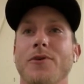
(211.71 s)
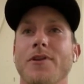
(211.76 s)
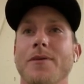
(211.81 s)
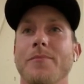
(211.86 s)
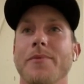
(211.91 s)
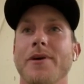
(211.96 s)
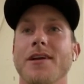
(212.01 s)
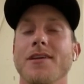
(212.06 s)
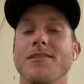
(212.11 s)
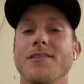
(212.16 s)
I think
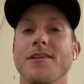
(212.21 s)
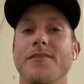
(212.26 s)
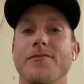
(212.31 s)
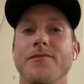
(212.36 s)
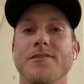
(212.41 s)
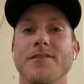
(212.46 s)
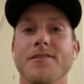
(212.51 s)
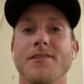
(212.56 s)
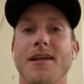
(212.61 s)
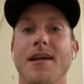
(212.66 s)
one of the biggest
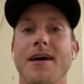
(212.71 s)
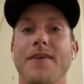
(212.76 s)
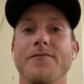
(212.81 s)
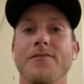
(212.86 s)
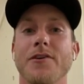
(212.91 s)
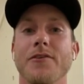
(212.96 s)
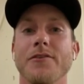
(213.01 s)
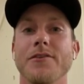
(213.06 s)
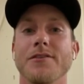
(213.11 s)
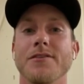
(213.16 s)
differences that
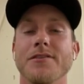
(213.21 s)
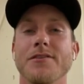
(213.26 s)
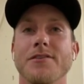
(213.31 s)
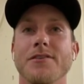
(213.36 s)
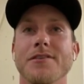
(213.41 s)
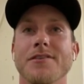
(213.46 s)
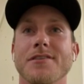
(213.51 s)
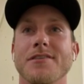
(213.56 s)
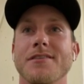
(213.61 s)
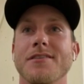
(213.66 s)
I've noticed
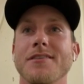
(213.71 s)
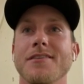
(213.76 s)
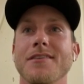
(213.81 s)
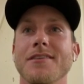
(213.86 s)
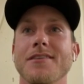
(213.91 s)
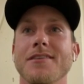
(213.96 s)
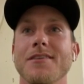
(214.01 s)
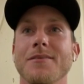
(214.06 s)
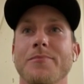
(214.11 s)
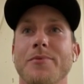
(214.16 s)
is
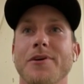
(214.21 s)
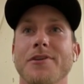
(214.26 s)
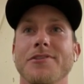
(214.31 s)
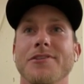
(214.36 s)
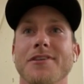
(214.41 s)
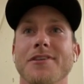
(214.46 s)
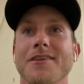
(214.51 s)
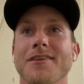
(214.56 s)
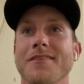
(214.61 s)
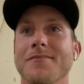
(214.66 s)
just the
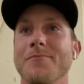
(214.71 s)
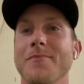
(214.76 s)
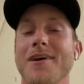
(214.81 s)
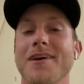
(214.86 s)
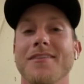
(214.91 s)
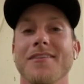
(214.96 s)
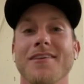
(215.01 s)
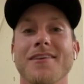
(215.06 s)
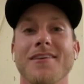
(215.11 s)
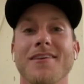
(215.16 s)
pitching,
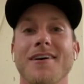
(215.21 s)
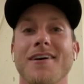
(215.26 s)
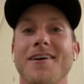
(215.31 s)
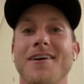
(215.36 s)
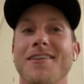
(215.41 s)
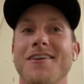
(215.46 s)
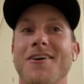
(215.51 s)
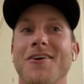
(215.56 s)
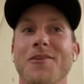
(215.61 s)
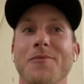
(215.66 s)
mainly.
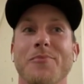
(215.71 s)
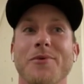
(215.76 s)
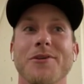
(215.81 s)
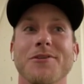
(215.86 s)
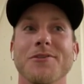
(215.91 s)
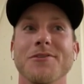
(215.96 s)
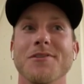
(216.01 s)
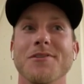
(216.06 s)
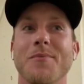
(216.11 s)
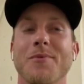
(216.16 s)
All
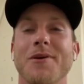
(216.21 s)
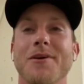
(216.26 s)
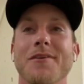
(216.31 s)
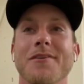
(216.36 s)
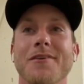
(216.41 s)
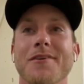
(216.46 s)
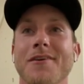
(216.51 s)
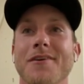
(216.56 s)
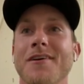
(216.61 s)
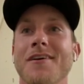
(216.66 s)
the pitchers up
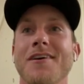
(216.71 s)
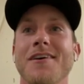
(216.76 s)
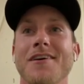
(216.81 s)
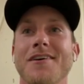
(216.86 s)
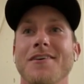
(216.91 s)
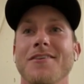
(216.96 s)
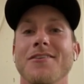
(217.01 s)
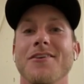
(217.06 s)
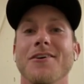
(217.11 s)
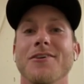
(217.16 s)
here,
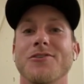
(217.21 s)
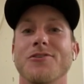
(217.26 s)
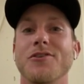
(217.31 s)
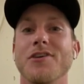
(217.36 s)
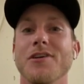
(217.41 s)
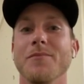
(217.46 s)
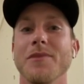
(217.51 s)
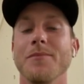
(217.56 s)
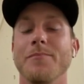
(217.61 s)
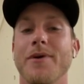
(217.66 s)
they're
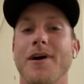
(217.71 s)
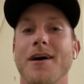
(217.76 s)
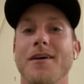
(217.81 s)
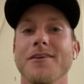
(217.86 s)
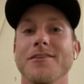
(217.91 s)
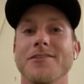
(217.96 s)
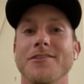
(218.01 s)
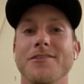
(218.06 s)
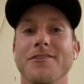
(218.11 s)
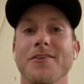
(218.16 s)
extremely
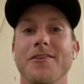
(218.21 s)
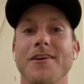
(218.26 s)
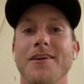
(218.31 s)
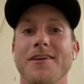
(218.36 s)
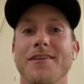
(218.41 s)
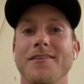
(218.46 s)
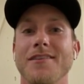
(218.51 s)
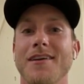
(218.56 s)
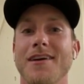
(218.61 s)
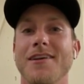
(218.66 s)
polished. You
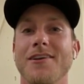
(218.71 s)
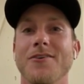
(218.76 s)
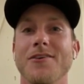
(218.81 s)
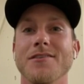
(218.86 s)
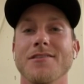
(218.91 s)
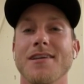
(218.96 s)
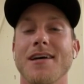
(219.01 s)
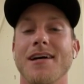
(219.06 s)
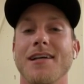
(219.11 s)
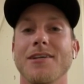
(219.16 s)
know, they
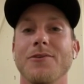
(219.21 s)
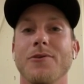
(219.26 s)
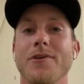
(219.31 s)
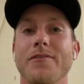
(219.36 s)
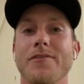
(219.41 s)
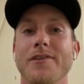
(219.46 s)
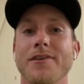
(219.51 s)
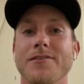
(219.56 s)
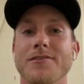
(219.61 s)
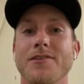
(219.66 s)
know
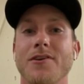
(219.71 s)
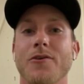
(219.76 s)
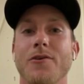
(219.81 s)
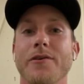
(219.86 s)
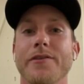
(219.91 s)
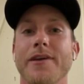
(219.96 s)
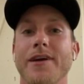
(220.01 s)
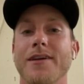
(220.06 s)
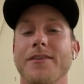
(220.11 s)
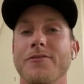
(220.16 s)
exactly where everything's
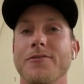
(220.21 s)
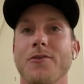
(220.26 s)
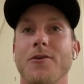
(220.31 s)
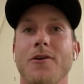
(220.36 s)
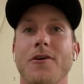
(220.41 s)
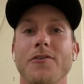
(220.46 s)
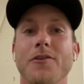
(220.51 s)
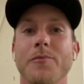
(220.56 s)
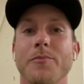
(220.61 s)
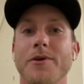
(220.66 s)
going. They can
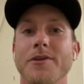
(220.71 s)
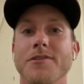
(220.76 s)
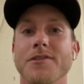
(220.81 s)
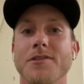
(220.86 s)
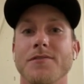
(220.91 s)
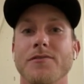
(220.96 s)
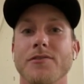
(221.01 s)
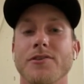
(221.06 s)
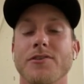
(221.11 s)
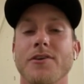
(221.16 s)
throw all their
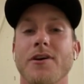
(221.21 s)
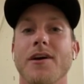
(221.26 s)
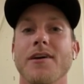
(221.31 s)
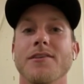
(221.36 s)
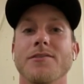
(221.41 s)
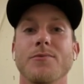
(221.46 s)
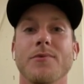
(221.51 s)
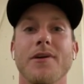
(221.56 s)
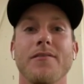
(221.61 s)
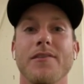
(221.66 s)
pitches for
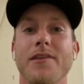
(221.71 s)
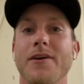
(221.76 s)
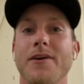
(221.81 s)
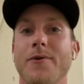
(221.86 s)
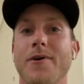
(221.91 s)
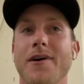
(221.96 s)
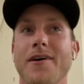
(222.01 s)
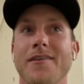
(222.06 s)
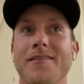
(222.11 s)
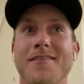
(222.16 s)
strikes, whatever
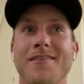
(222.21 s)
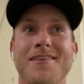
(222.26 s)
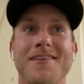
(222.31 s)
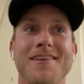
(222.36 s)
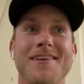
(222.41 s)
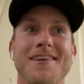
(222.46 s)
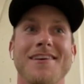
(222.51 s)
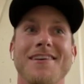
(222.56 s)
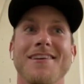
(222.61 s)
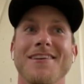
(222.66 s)
they want.
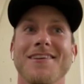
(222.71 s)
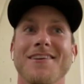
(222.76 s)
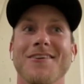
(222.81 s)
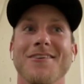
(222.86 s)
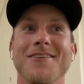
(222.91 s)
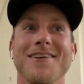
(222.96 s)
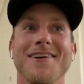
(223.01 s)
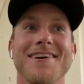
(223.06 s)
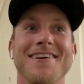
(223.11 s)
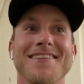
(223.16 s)

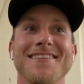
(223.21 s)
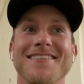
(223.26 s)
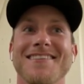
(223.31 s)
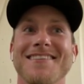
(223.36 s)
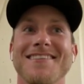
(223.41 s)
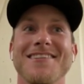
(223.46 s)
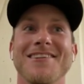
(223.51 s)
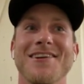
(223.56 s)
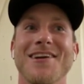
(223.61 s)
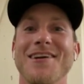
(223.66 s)
You
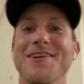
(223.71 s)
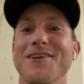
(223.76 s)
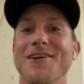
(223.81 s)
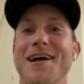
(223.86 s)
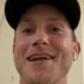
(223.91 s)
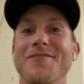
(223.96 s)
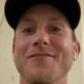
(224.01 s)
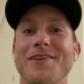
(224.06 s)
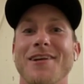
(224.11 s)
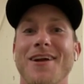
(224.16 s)
know,
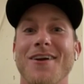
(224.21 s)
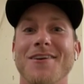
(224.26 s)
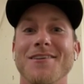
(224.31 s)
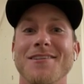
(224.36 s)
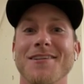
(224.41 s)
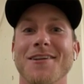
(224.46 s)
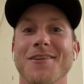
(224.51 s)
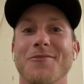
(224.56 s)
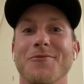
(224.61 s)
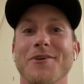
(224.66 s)
you're not even
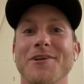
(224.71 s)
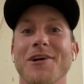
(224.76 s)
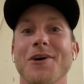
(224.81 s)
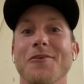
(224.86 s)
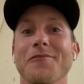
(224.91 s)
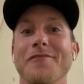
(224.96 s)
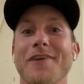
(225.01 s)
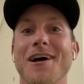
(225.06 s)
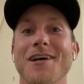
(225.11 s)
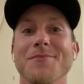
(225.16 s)
guaranteed a
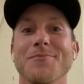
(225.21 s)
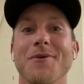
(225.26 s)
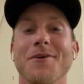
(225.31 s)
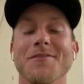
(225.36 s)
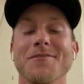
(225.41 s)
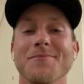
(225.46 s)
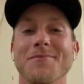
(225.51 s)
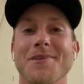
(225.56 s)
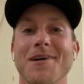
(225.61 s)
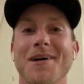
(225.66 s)
3-0
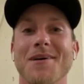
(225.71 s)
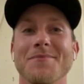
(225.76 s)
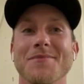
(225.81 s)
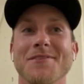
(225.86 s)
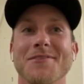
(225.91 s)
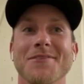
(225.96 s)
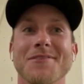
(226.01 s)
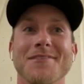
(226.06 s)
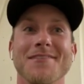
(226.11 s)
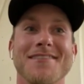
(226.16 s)
fastball
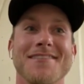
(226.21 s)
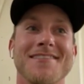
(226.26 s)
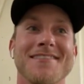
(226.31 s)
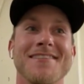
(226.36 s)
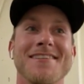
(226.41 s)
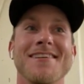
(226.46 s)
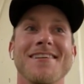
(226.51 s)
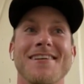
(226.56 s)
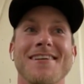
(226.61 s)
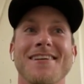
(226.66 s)
sometimes. So
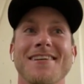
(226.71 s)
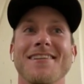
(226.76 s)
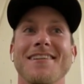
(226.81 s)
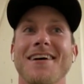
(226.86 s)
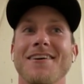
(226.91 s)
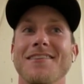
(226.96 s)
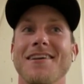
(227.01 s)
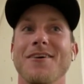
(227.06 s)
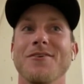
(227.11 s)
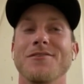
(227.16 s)
it's
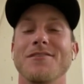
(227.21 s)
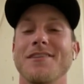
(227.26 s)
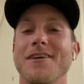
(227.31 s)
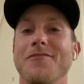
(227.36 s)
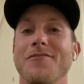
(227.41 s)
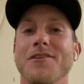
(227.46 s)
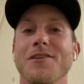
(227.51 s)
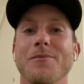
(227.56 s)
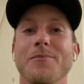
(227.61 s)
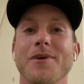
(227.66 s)

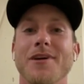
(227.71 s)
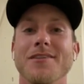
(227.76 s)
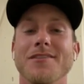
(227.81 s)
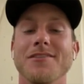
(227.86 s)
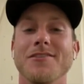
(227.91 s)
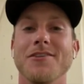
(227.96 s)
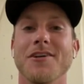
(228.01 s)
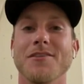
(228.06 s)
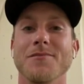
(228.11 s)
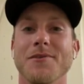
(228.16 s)
that's definitely the
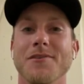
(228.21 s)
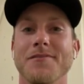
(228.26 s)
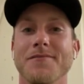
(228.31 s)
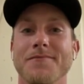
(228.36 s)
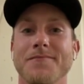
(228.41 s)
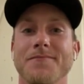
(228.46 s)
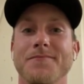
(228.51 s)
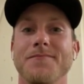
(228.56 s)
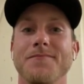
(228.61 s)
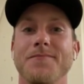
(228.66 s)
biggest
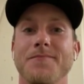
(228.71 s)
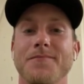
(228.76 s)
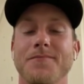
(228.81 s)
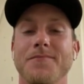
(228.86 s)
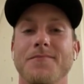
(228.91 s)
adjustment.